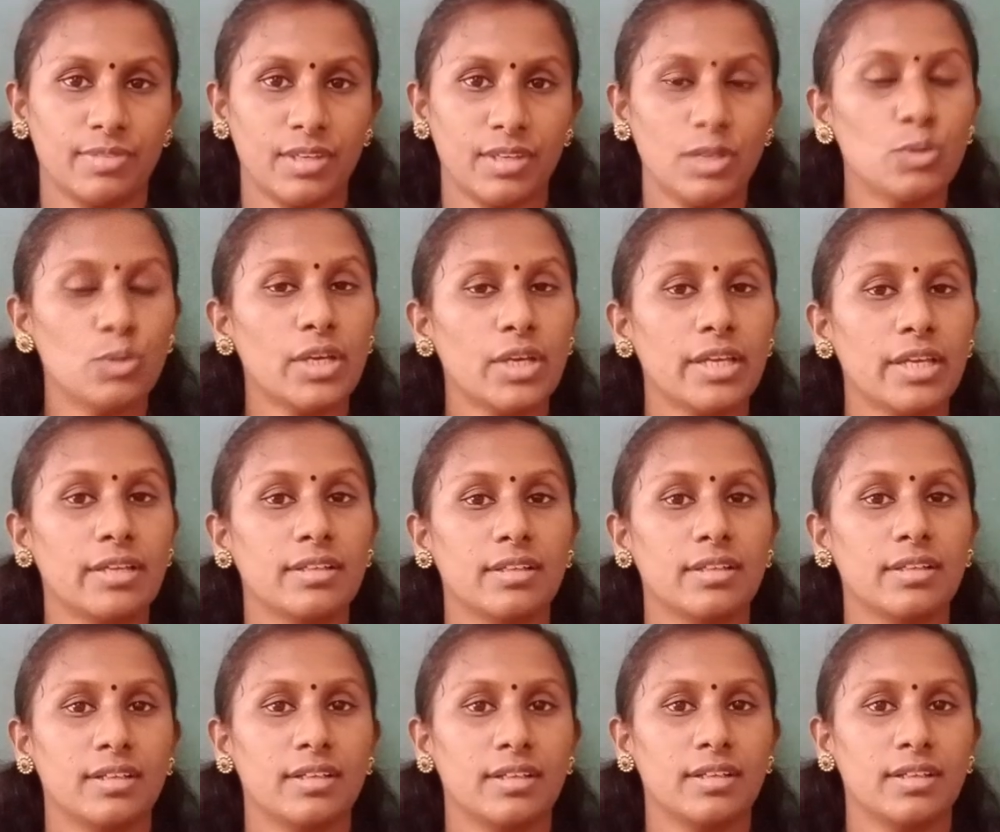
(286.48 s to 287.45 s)
Okay.
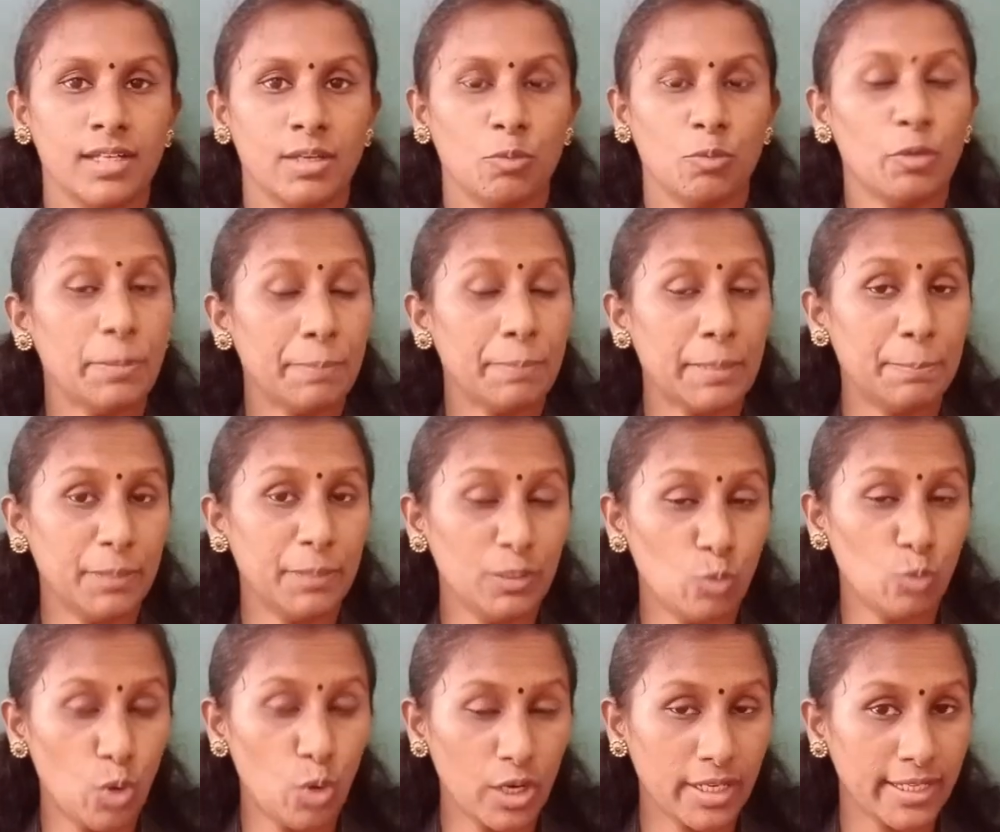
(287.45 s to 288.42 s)
When
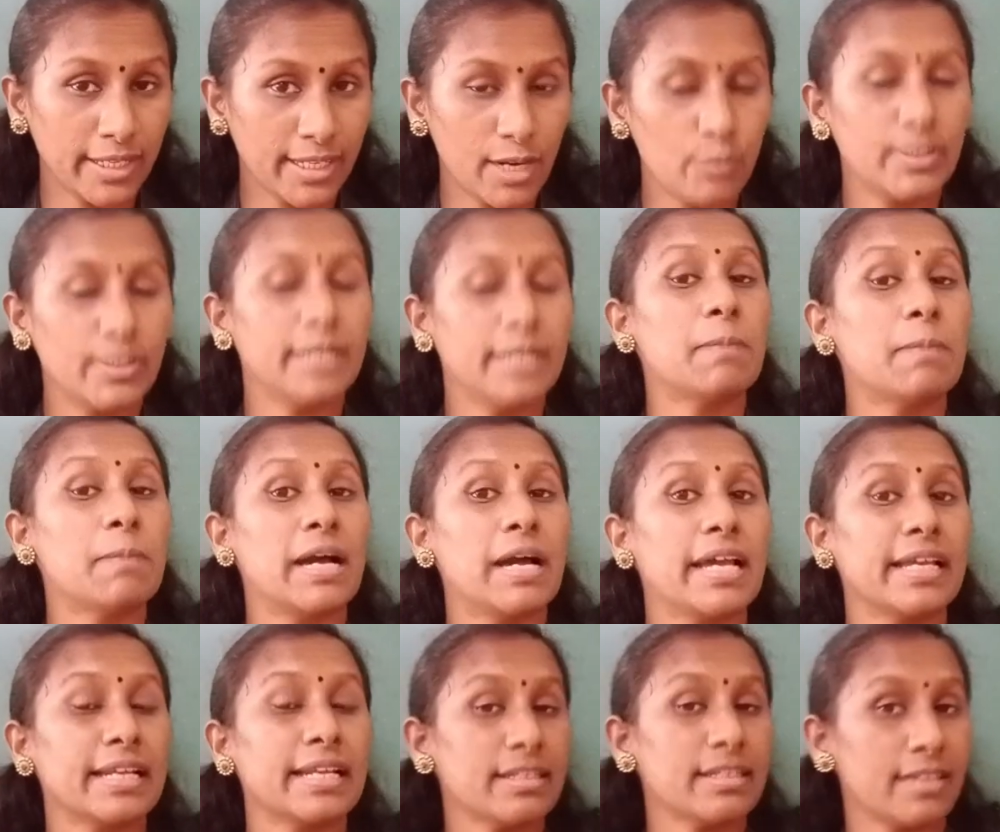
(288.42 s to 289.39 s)
people walk around
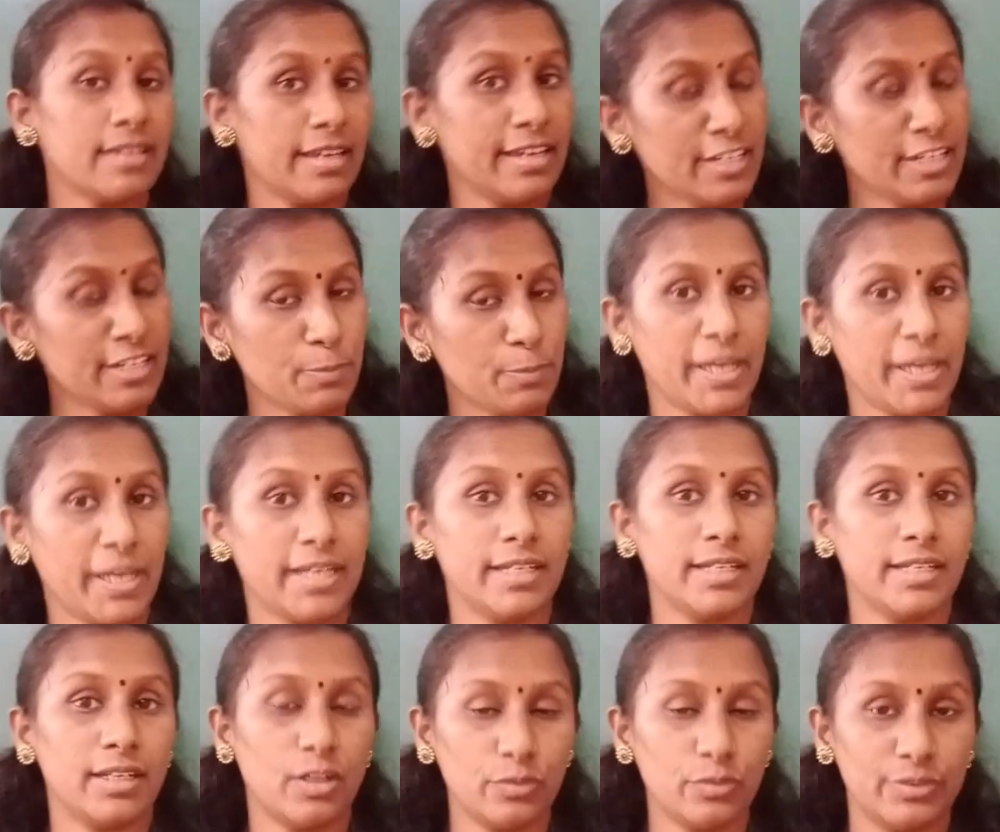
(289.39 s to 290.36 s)
admiring each
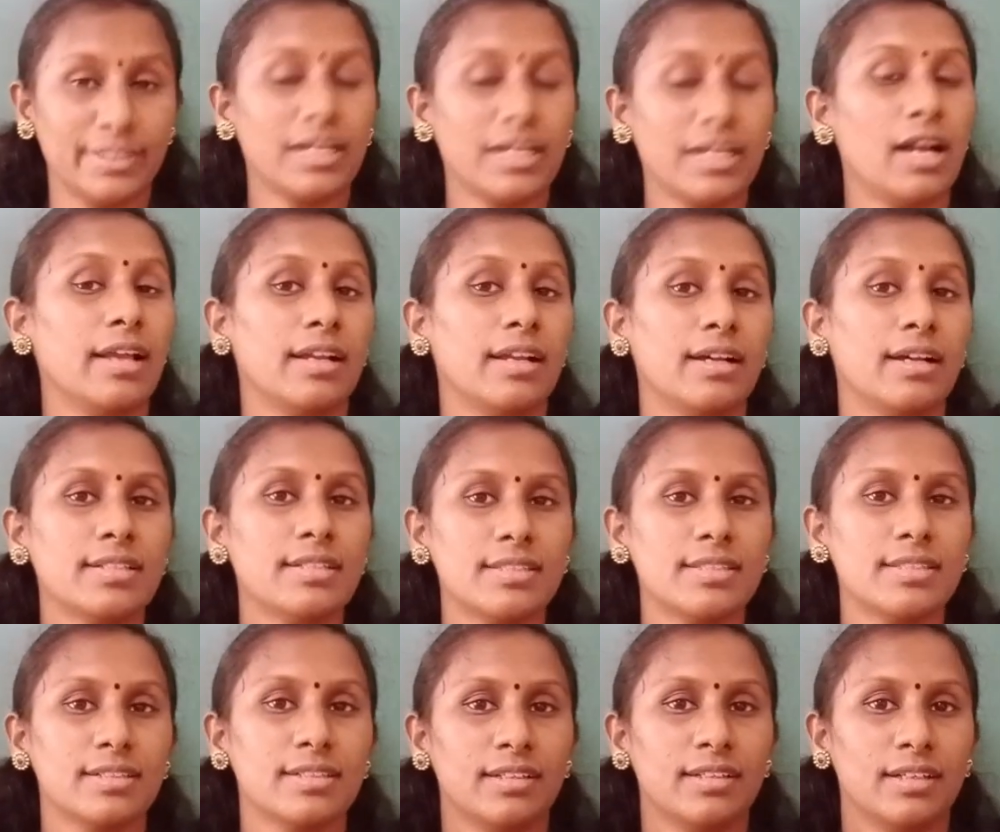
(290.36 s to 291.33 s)
pair of the kalas,